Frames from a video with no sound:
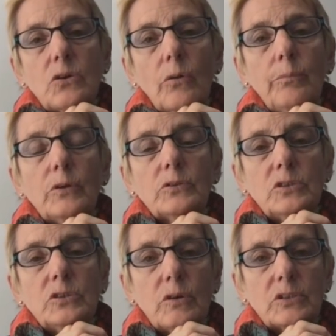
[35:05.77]
called
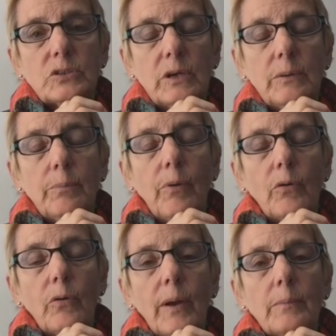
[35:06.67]
multi treasury
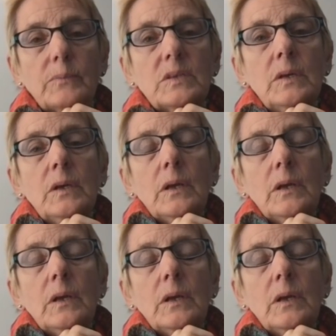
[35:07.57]
programs,